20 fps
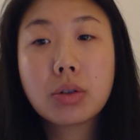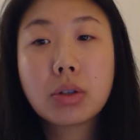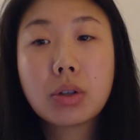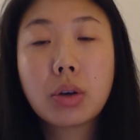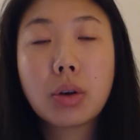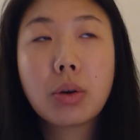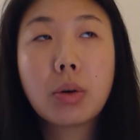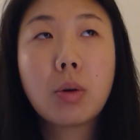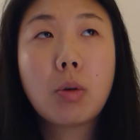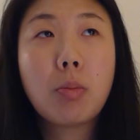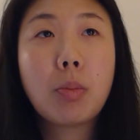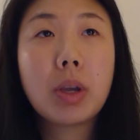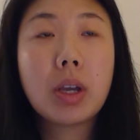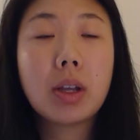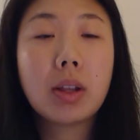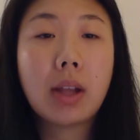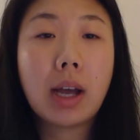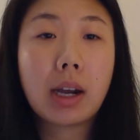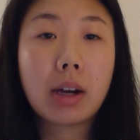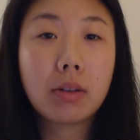So it would be
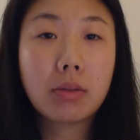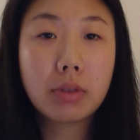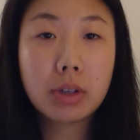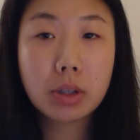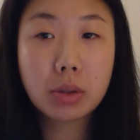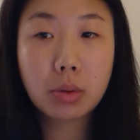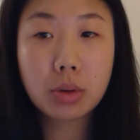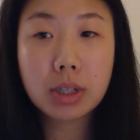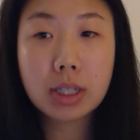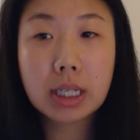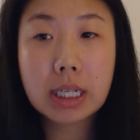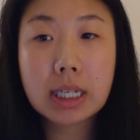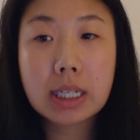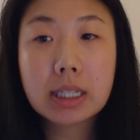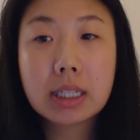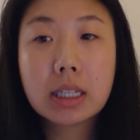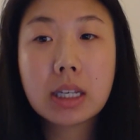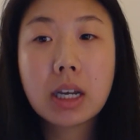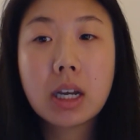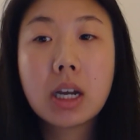a lack of
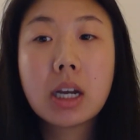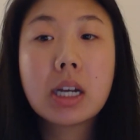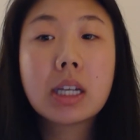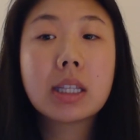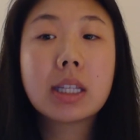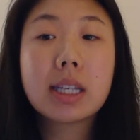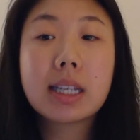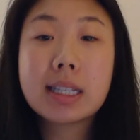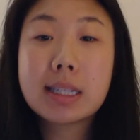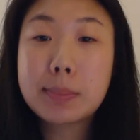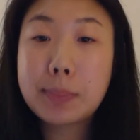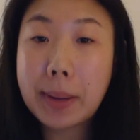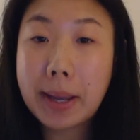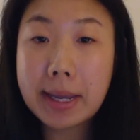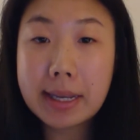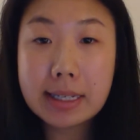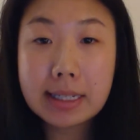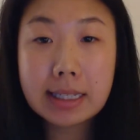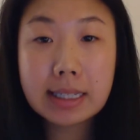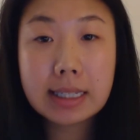resources, the
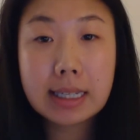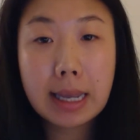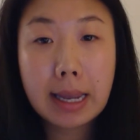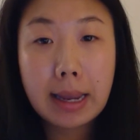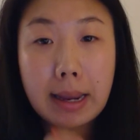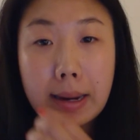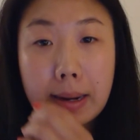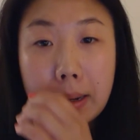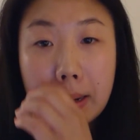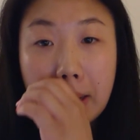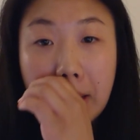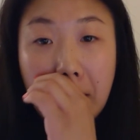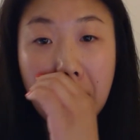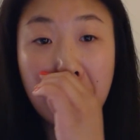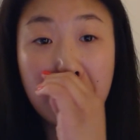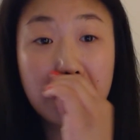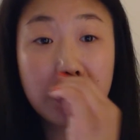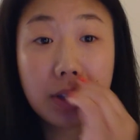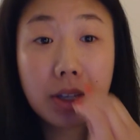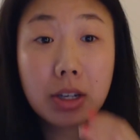space, and
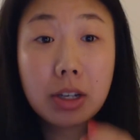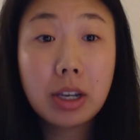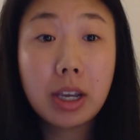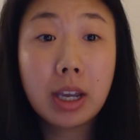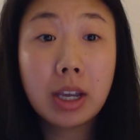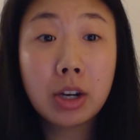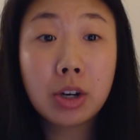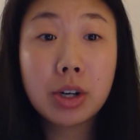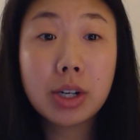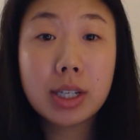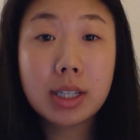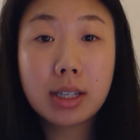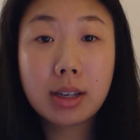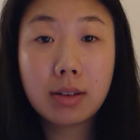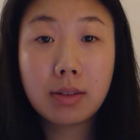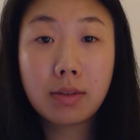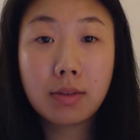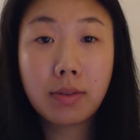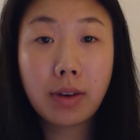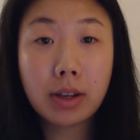the increase
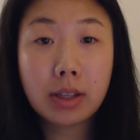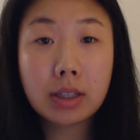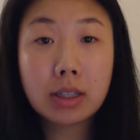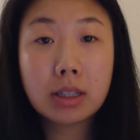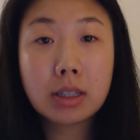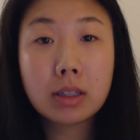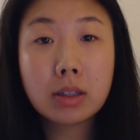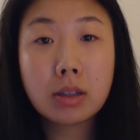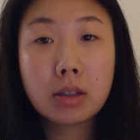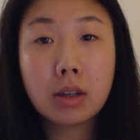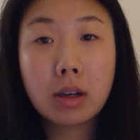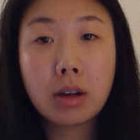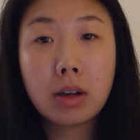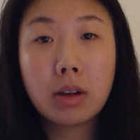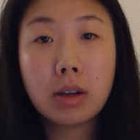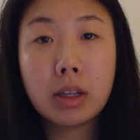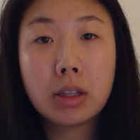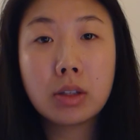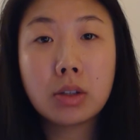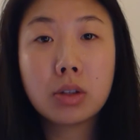in funds
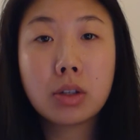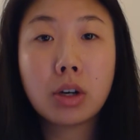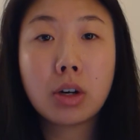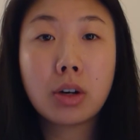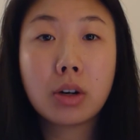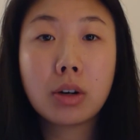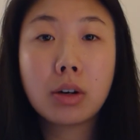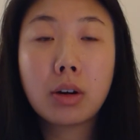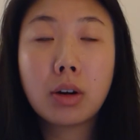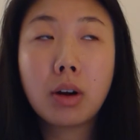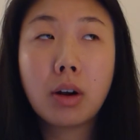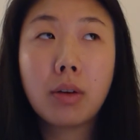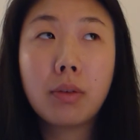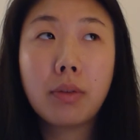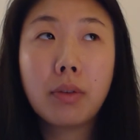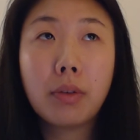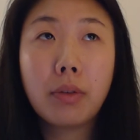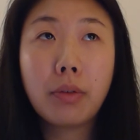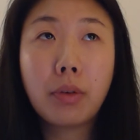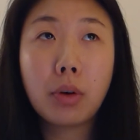in turn
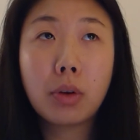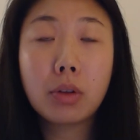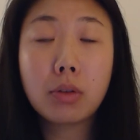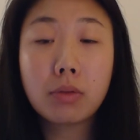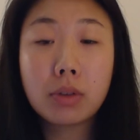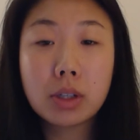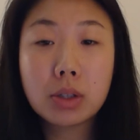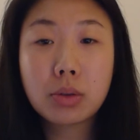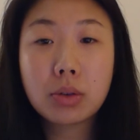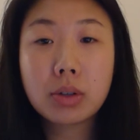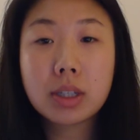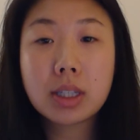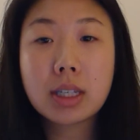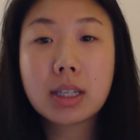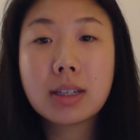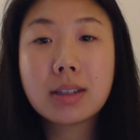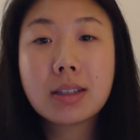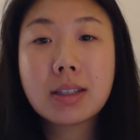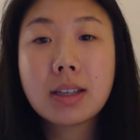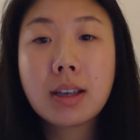for the
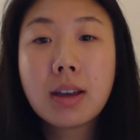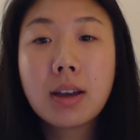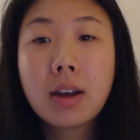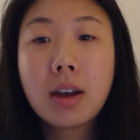resources.